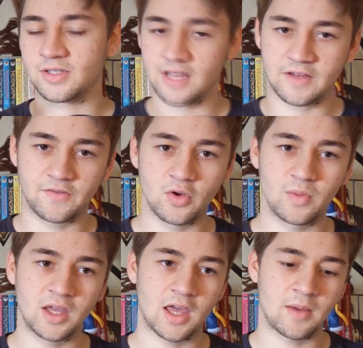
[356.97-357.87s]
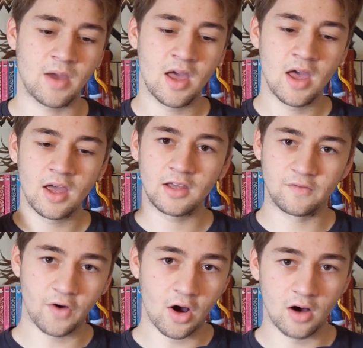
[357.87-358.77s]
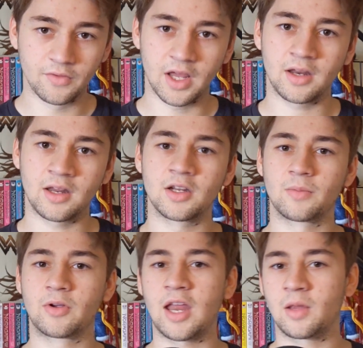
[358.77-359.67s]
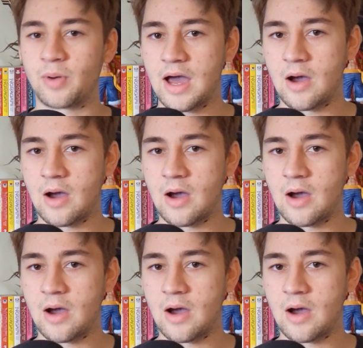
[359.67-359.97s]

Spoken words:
A select few became evolved and ended up gaining